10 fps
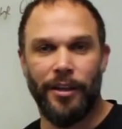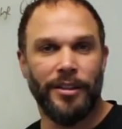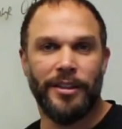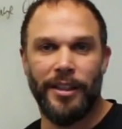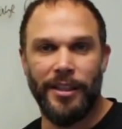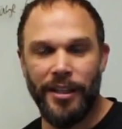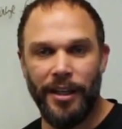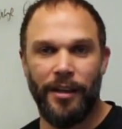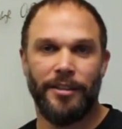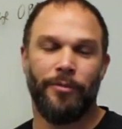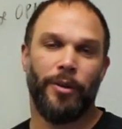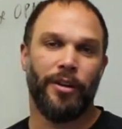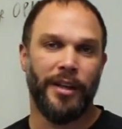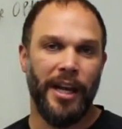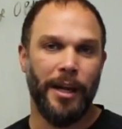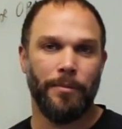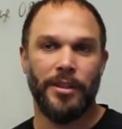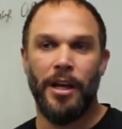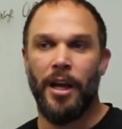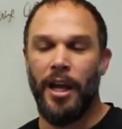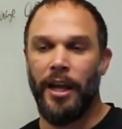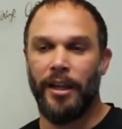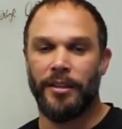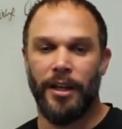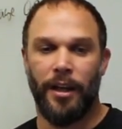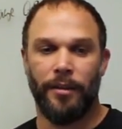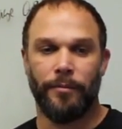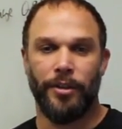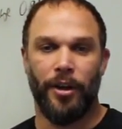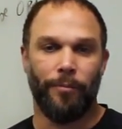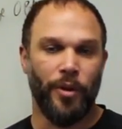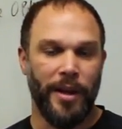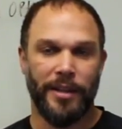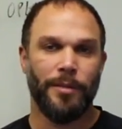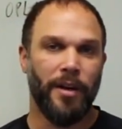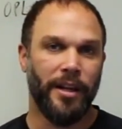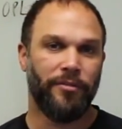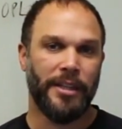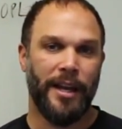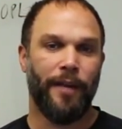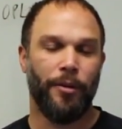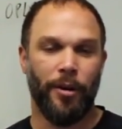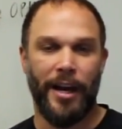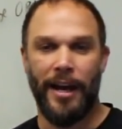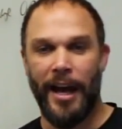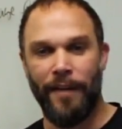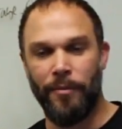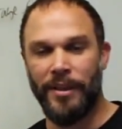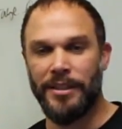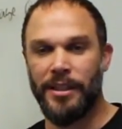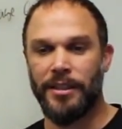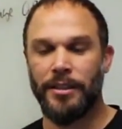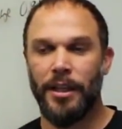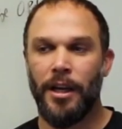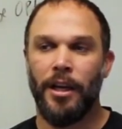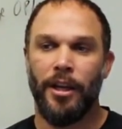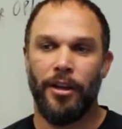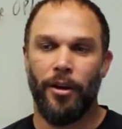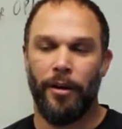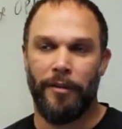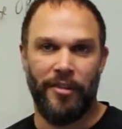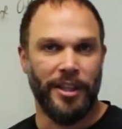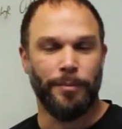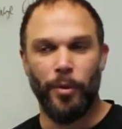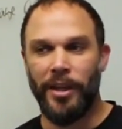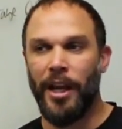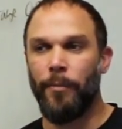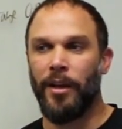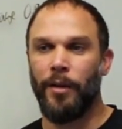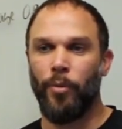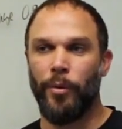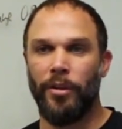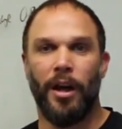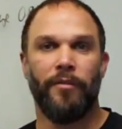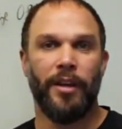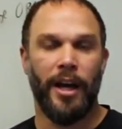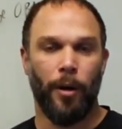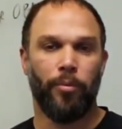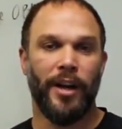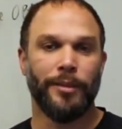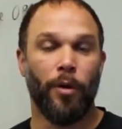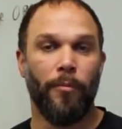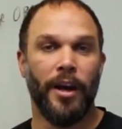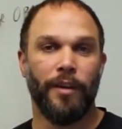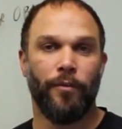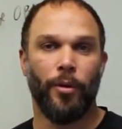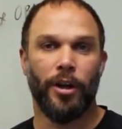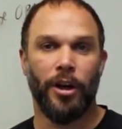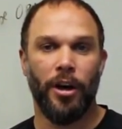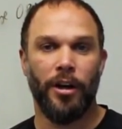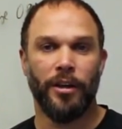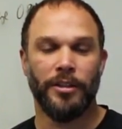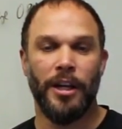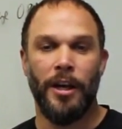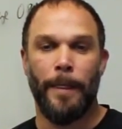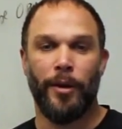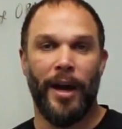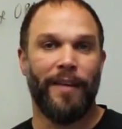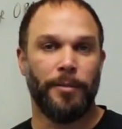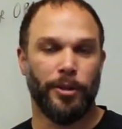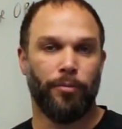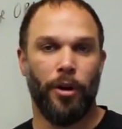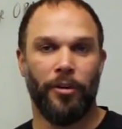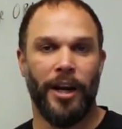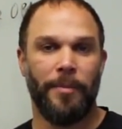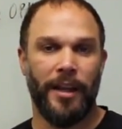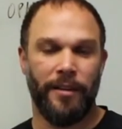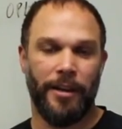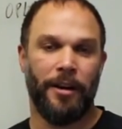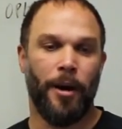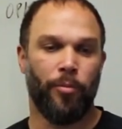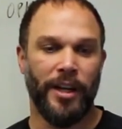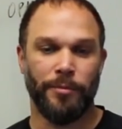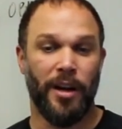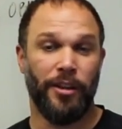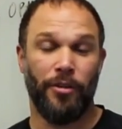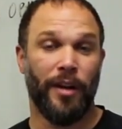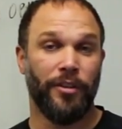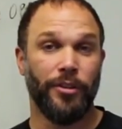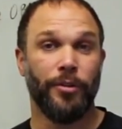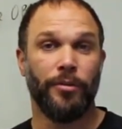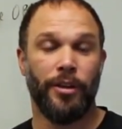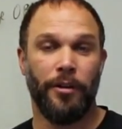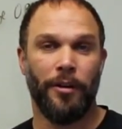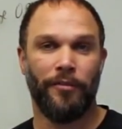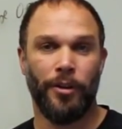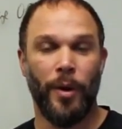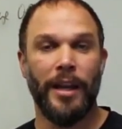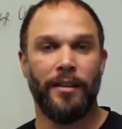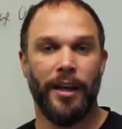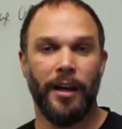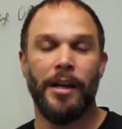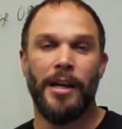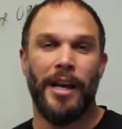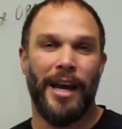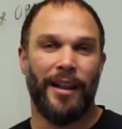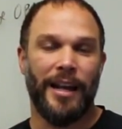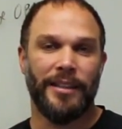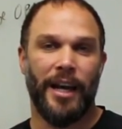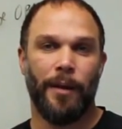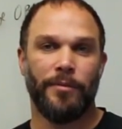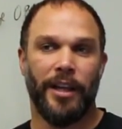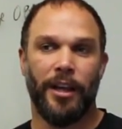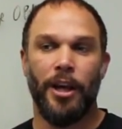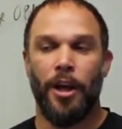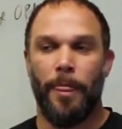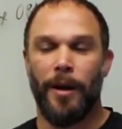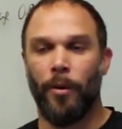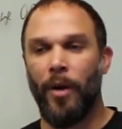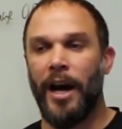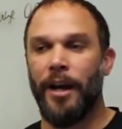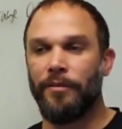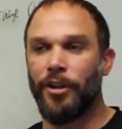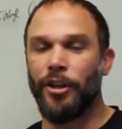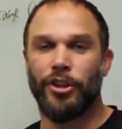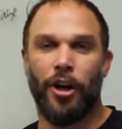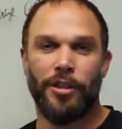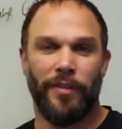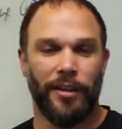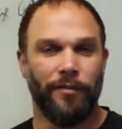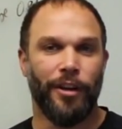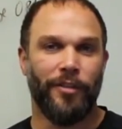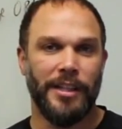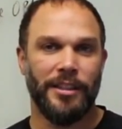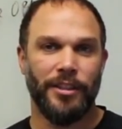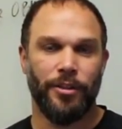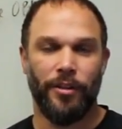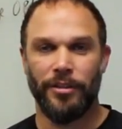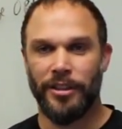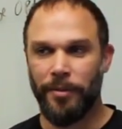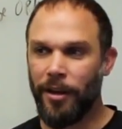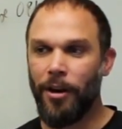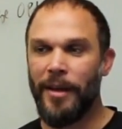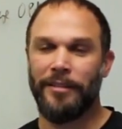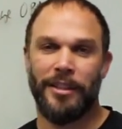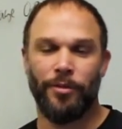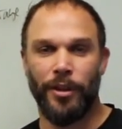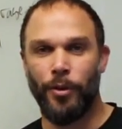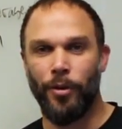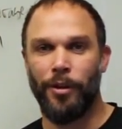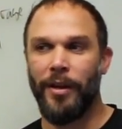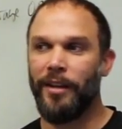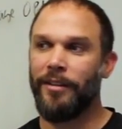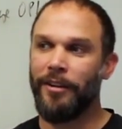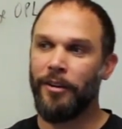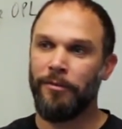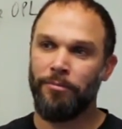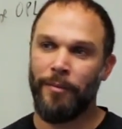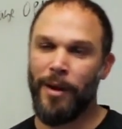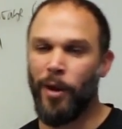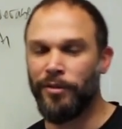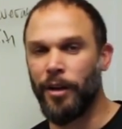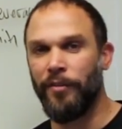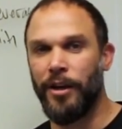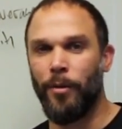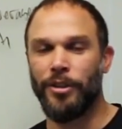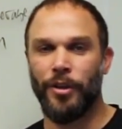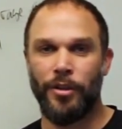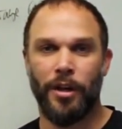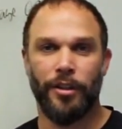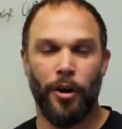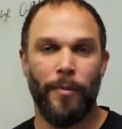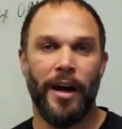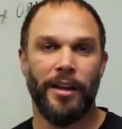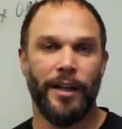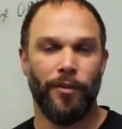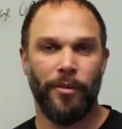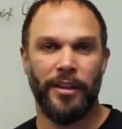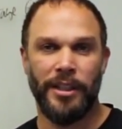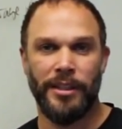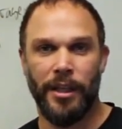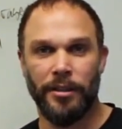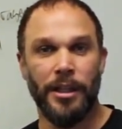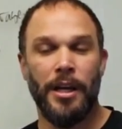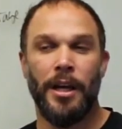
inner city kids and with your camps, and um, you know I'm donating some money today. If you know I, I have a business you know, fitness boot camp, and we would love to help raise more money for your cause. You know, I have a special program that, that'll help raise money. You don't have to do, you know, you don't have to do anything. And a lot of times, like, their wives are in charge of, like, the fundraising, so they'll just be, oh, that, that's really cool, man. you know, my, my, wife's right over here. Why don't you go talk to her about it and give them the details?